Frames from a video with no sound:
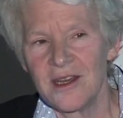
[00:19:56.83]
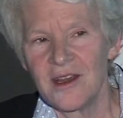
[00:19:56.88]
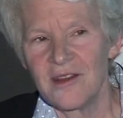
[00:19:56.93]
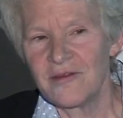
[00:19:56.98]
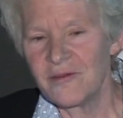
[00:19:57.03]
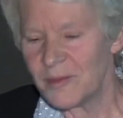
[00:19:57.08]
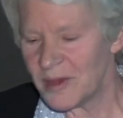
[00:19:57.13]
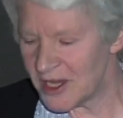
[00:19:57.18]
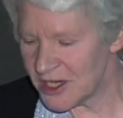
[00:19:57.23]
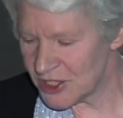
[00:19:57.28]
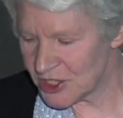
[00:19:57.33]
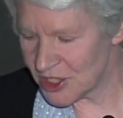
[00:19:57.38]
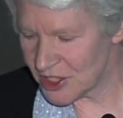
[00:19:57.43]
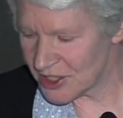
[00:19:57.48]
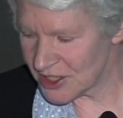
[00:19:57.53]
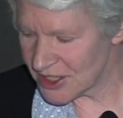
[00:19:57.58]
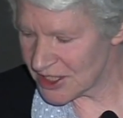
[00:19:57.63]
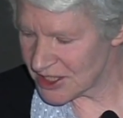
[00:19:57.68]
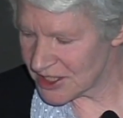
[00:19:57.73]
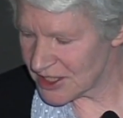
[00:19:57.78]
of
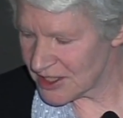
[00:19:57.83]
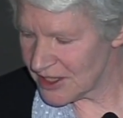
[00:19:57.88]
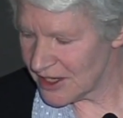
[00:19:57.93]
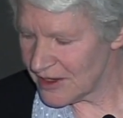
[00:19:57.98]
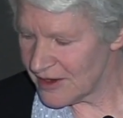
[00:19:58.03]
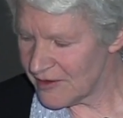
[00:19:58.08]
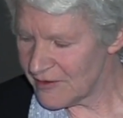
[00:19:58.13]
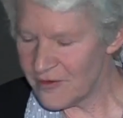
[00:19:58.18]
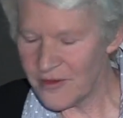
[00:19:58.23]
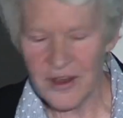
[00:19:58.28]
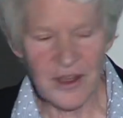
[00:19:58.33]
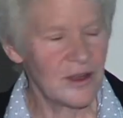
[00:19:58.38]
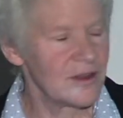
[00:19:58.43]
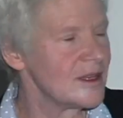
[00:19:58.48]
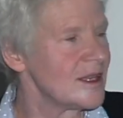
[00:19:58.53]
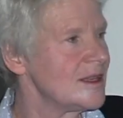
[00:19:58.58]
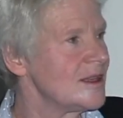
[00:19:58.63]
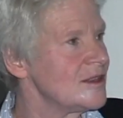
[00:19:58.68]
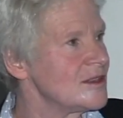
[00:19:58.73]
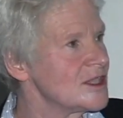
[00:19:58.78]
patients feel
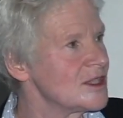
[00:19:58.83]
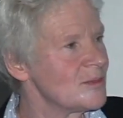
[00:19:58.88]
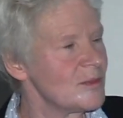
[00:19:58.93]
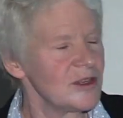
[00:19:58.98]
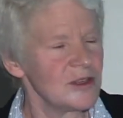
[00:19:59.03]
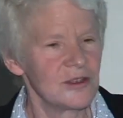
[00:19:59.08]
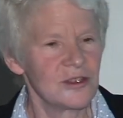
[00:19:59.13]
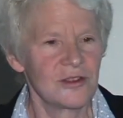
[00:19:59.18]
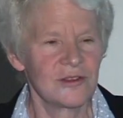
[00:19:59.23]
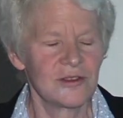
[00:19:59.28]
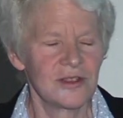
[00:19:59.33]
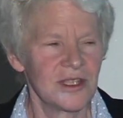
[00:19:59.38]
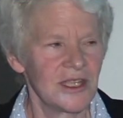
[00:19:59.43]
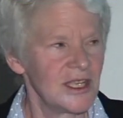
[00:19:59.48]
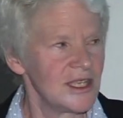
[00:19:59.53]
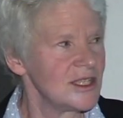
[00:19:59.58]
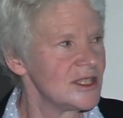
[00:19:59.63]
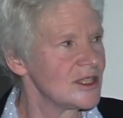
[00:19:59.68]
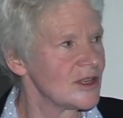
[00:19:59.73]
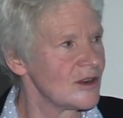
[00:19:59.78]
that their spiritual
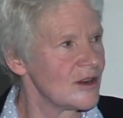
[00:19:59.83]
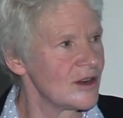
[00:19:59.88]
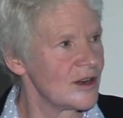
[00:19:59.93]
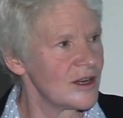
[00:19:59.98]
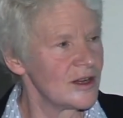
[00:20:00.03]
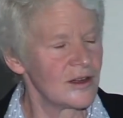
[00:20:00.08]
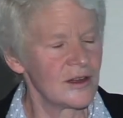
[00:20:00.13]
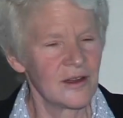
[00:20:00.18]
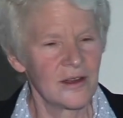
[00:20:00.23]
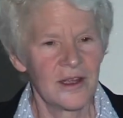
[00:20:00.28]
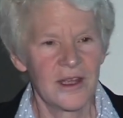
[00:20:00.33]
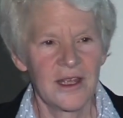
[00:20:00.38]
needs are